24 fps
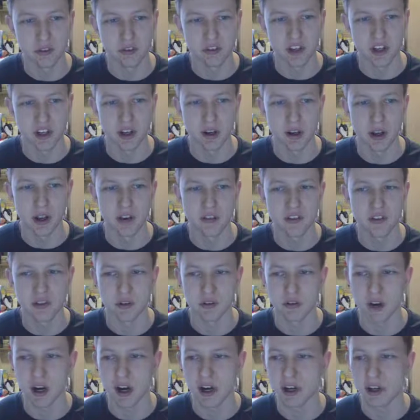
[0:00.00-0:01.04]
if you go left to
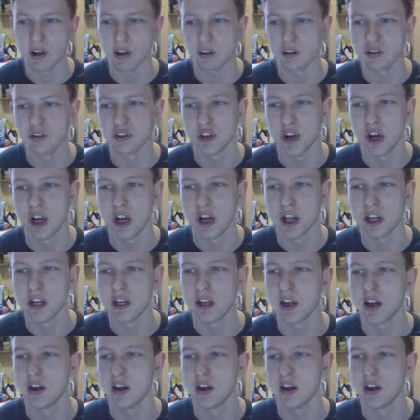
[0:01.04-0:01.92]
right, of training,